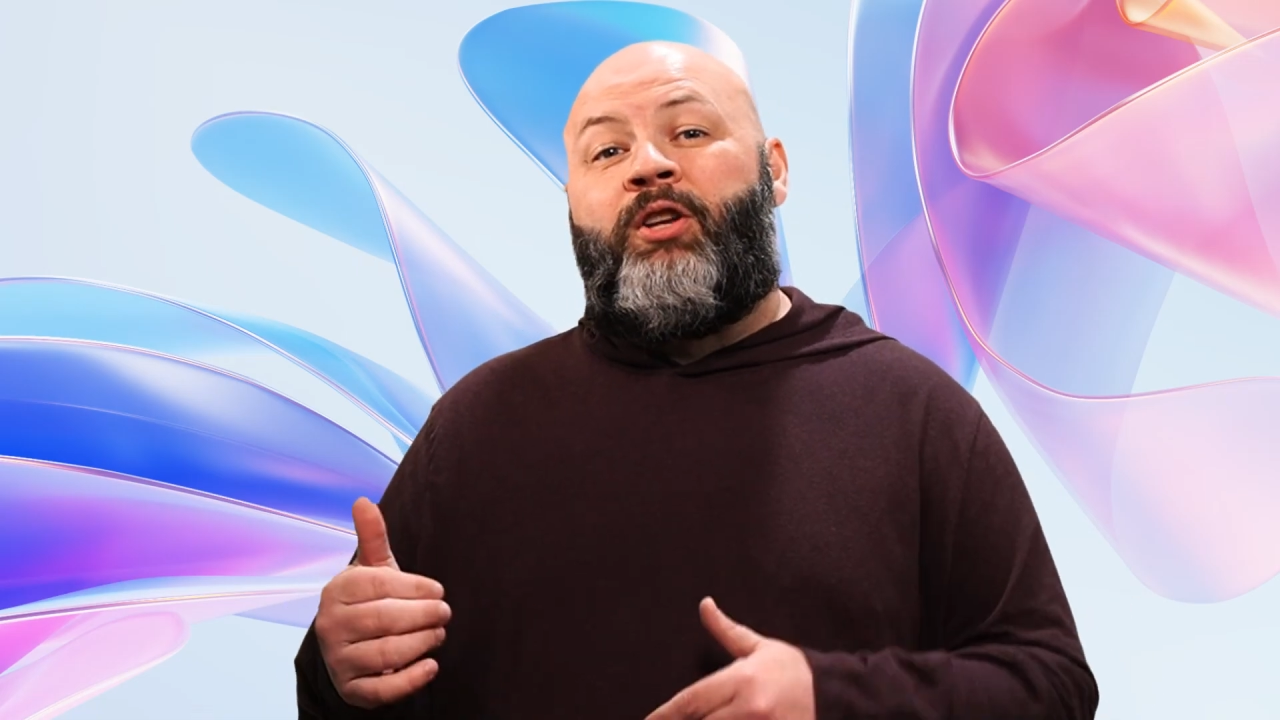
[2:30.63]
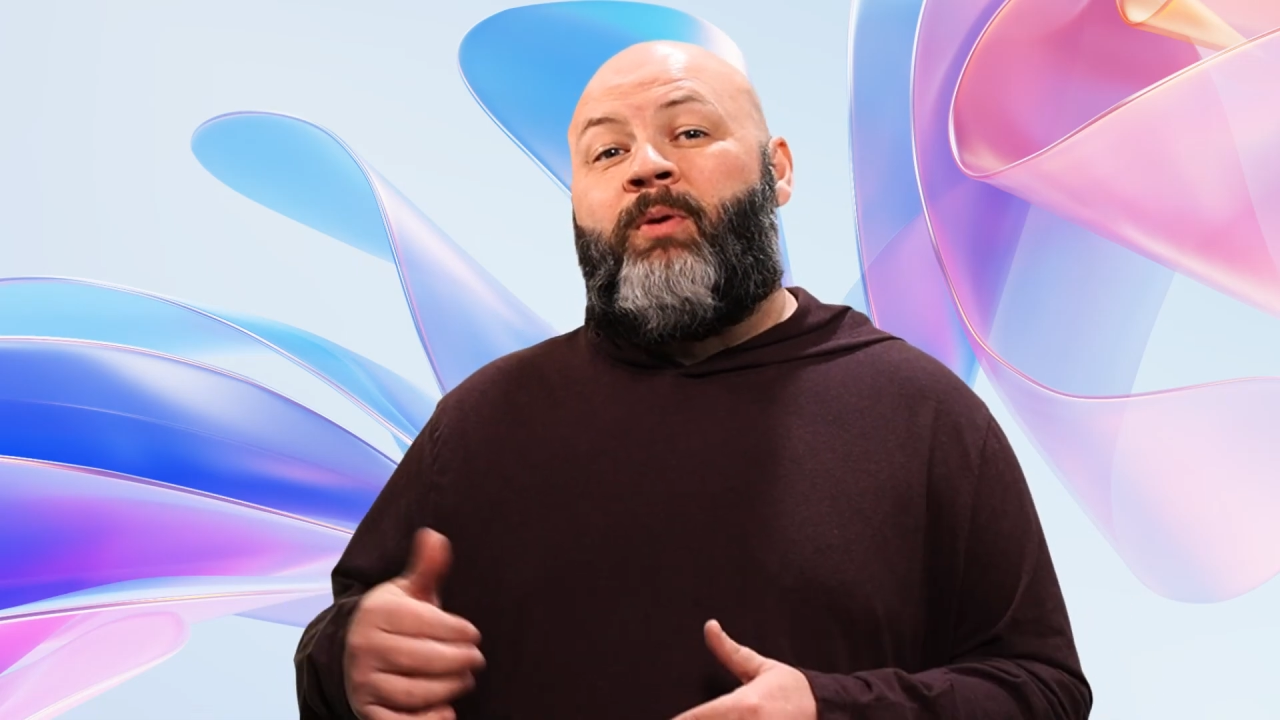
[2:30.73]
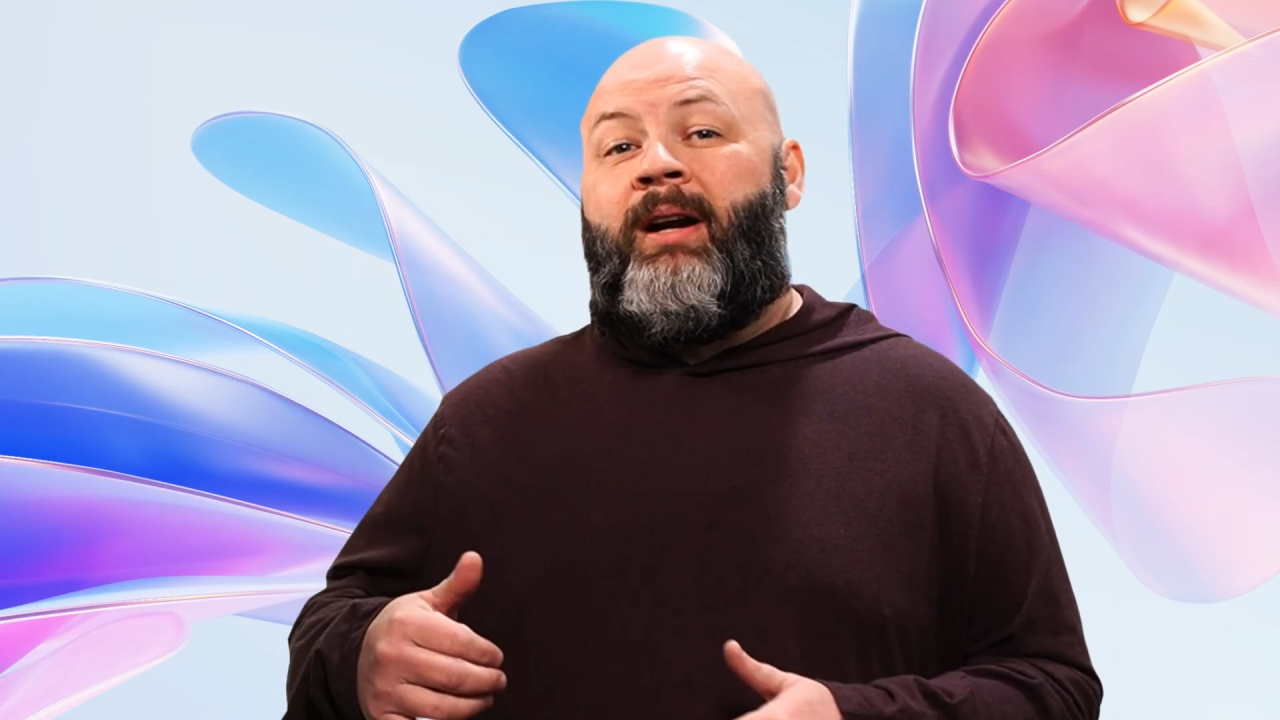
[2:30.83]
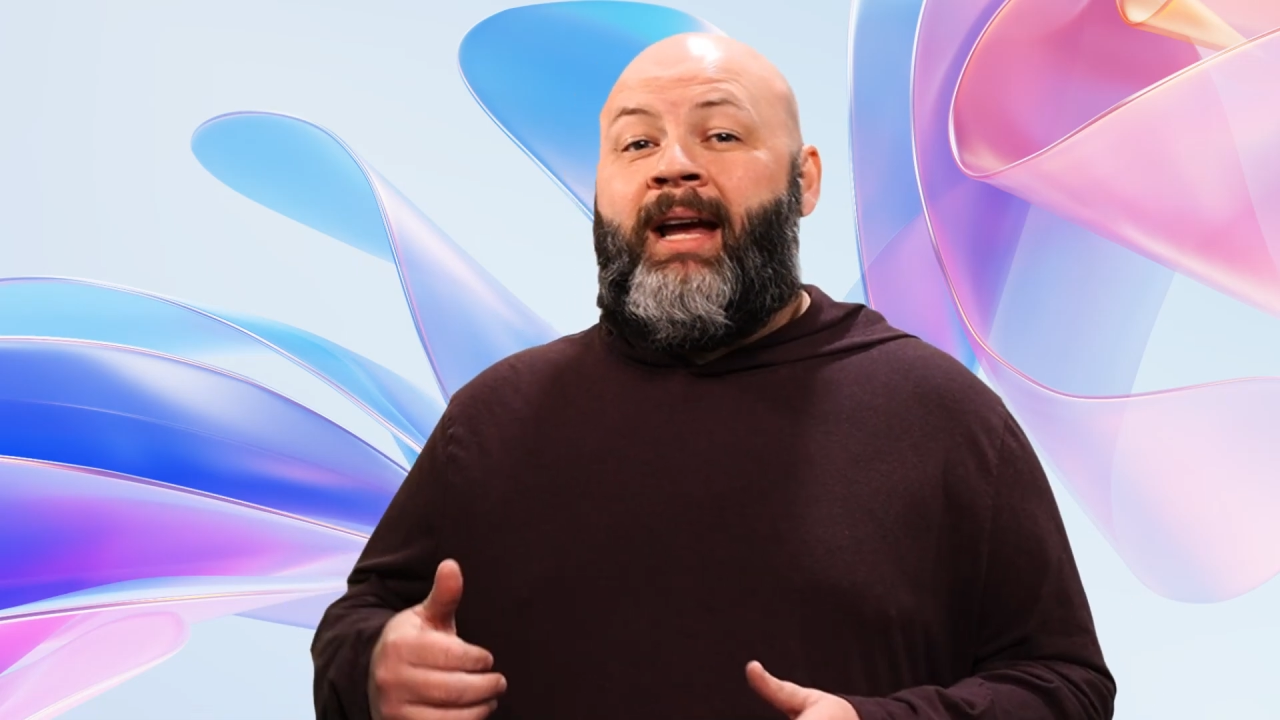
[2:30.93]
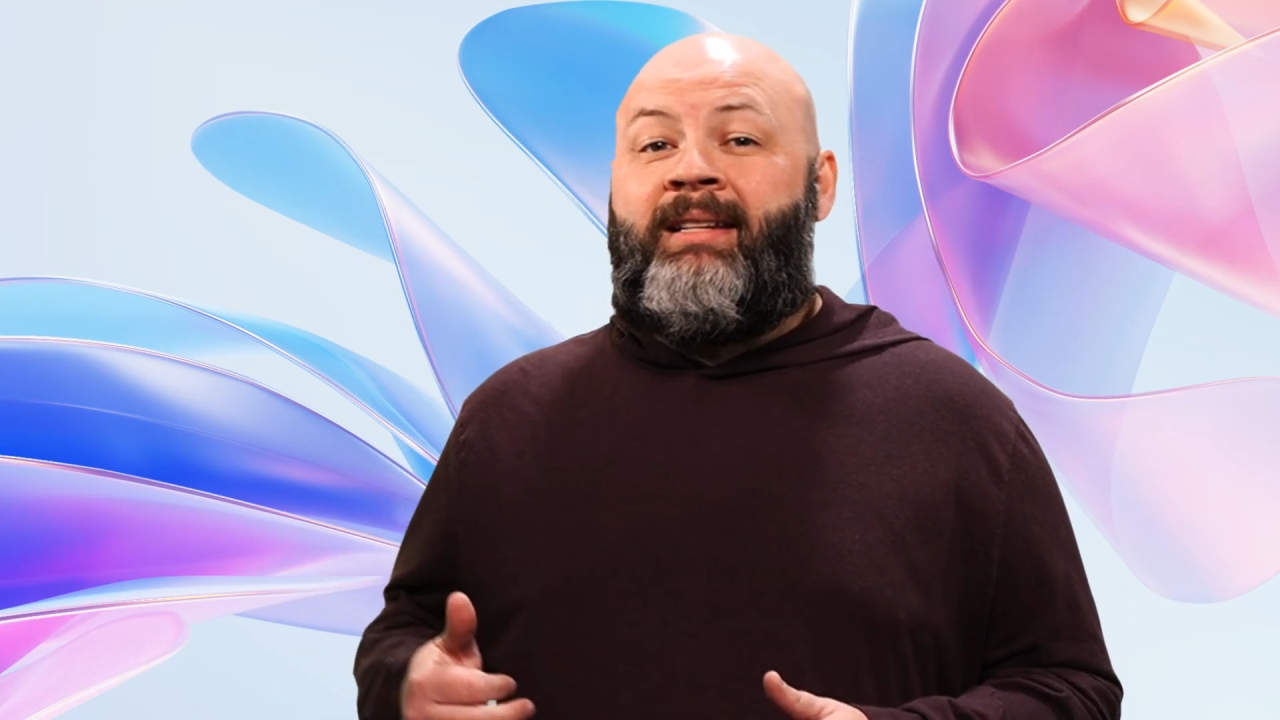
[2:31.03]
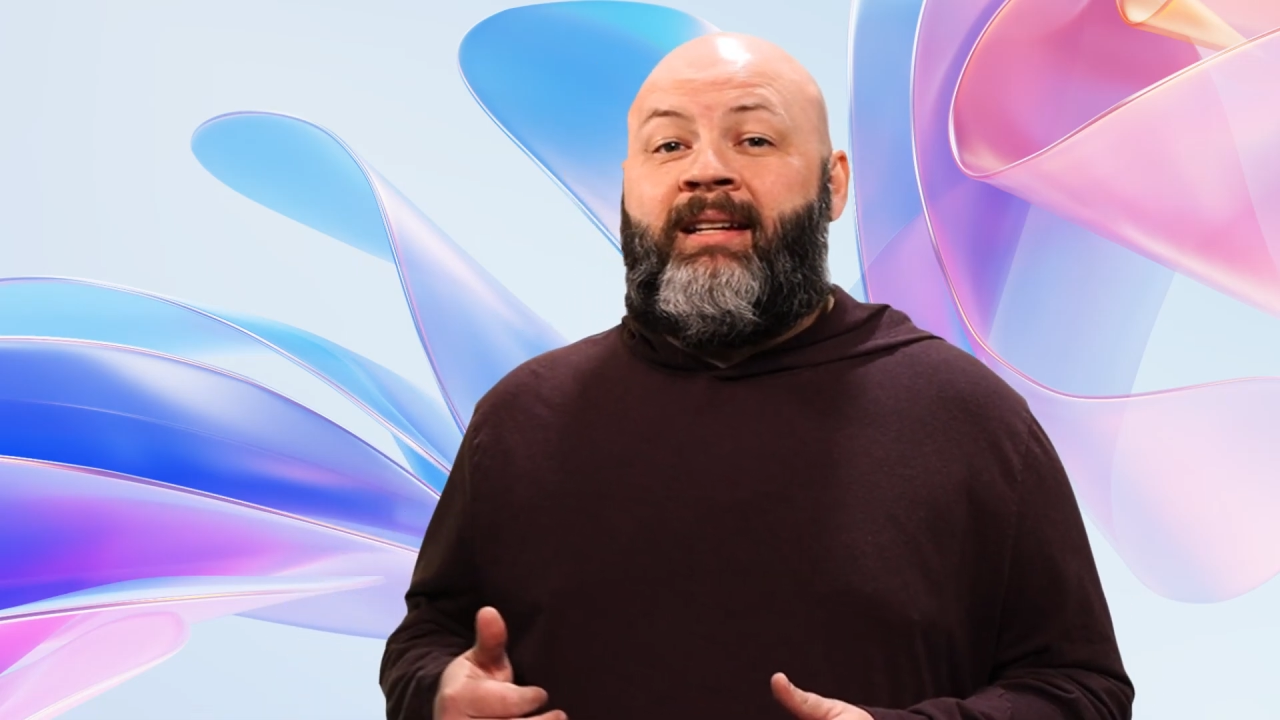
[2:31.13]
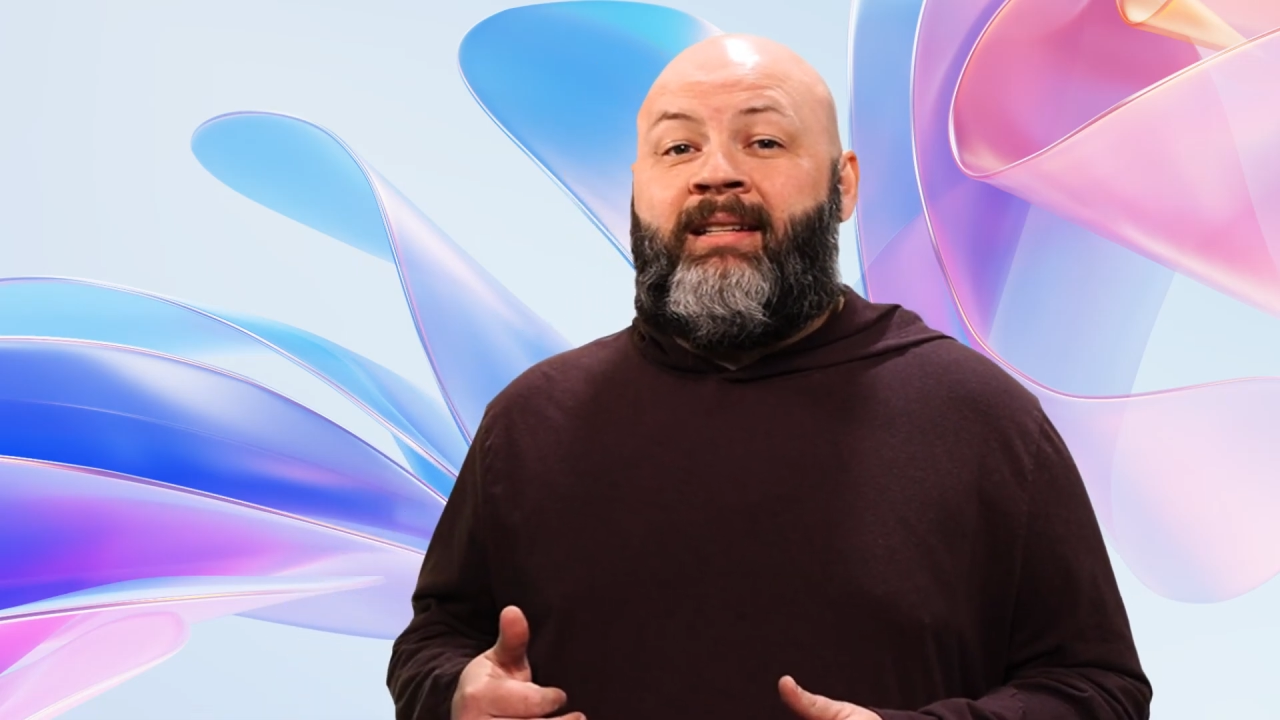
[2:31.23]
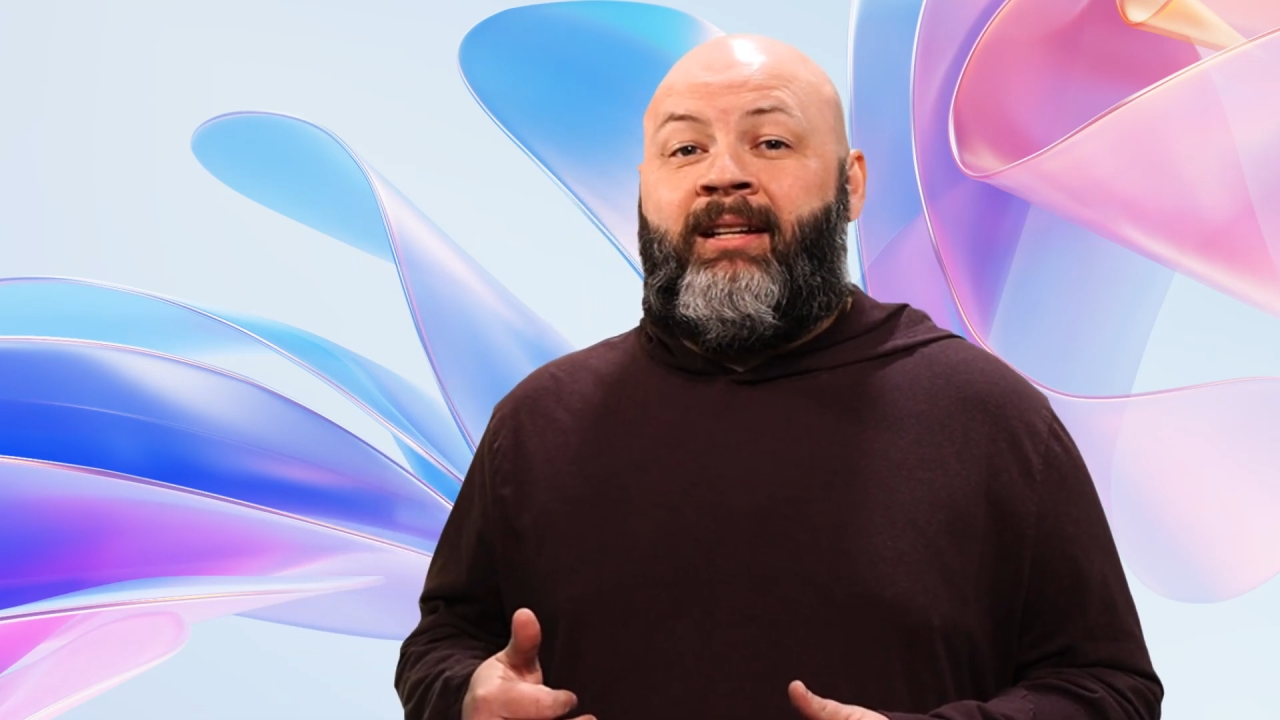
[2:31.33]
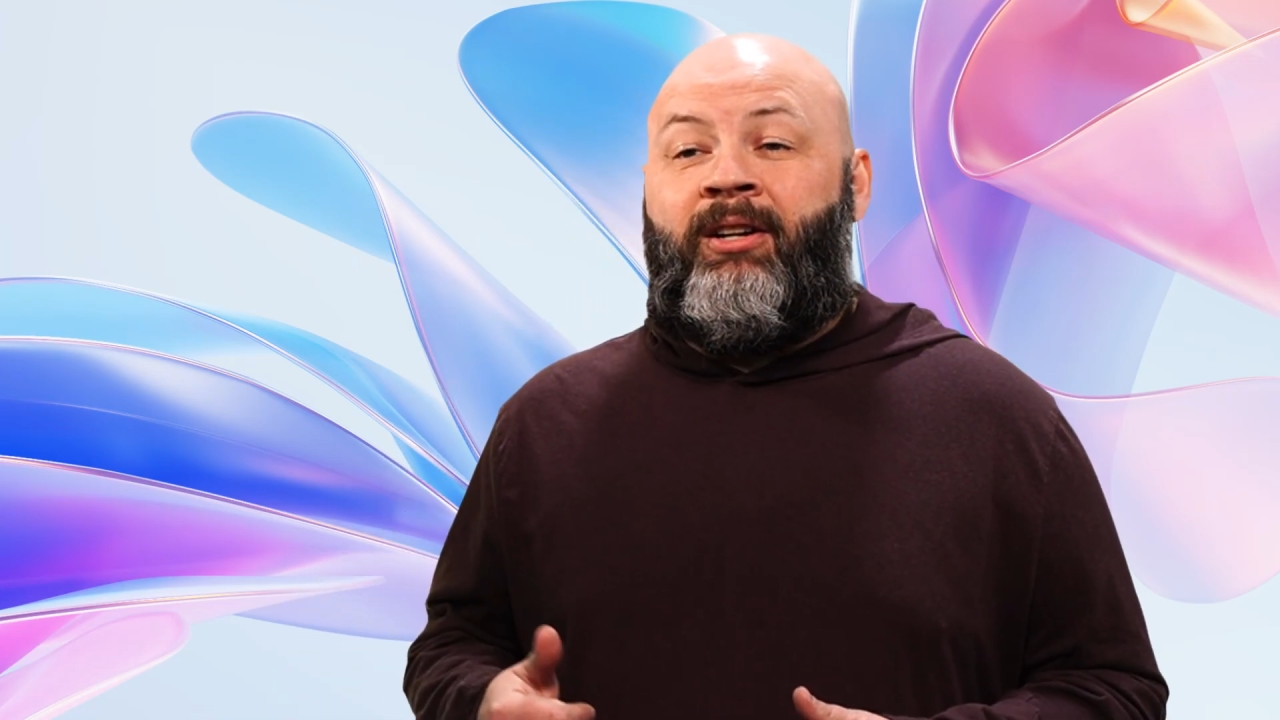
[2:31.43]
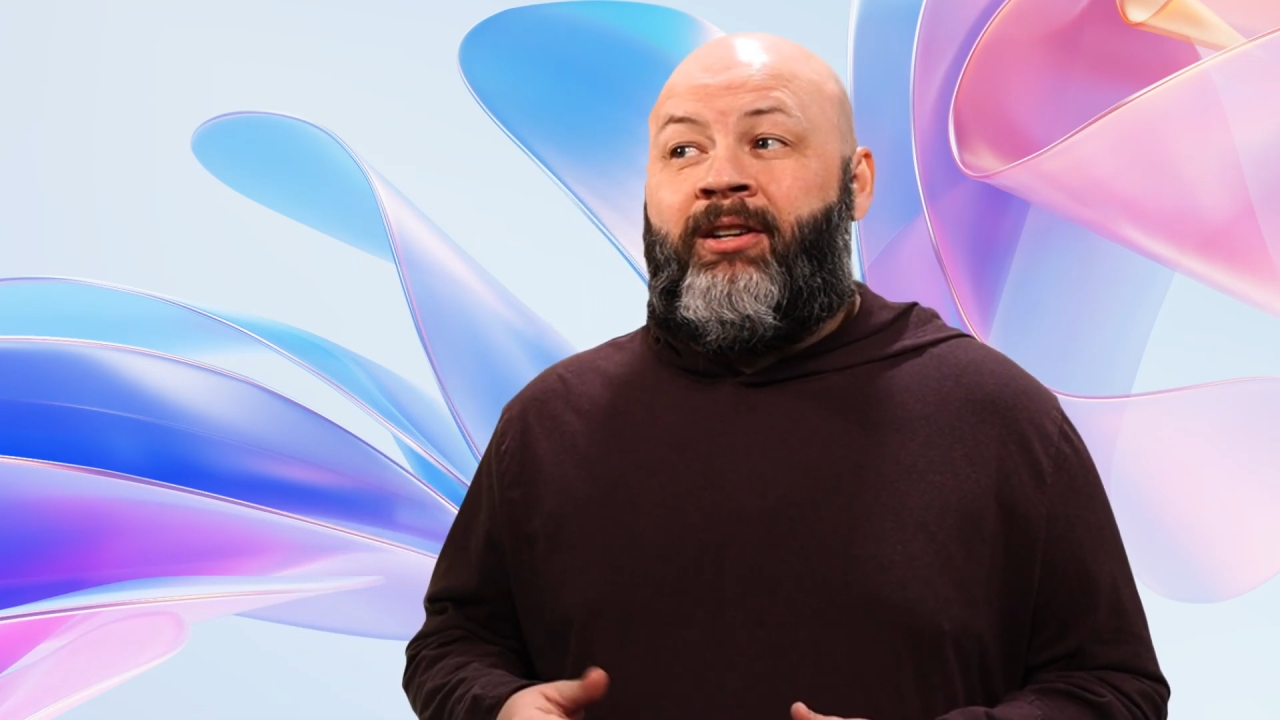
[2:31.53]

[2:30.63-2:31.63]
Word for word: to our next contender,